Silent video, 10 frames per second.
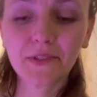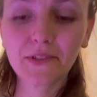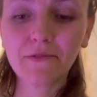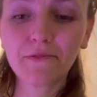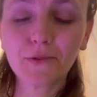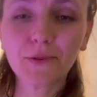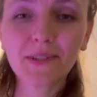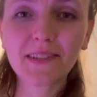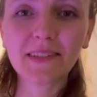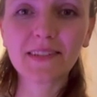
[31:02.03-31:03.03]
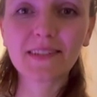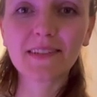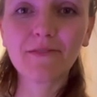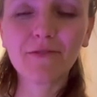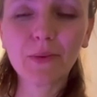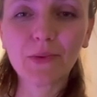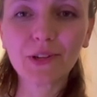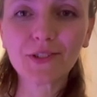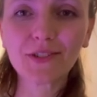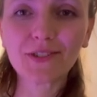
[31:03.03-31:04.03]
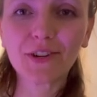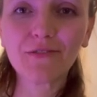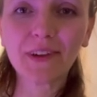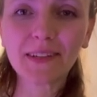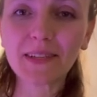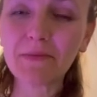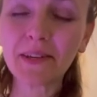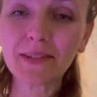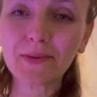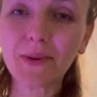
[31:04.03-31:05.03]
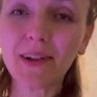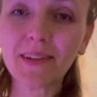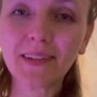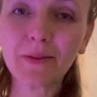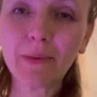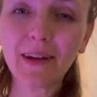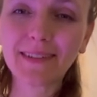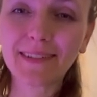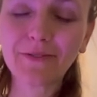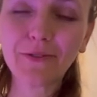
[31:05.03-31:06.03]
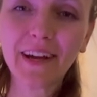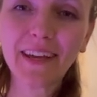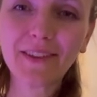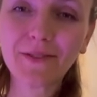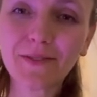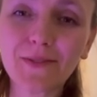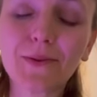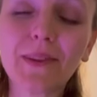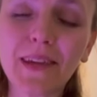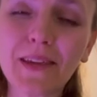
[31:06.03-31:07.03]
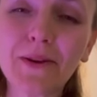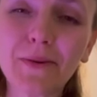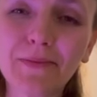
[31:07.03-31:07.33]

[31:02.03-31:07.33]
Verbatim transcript: Of course, these vibrations are affecting me as well in a positive way. So, thank you.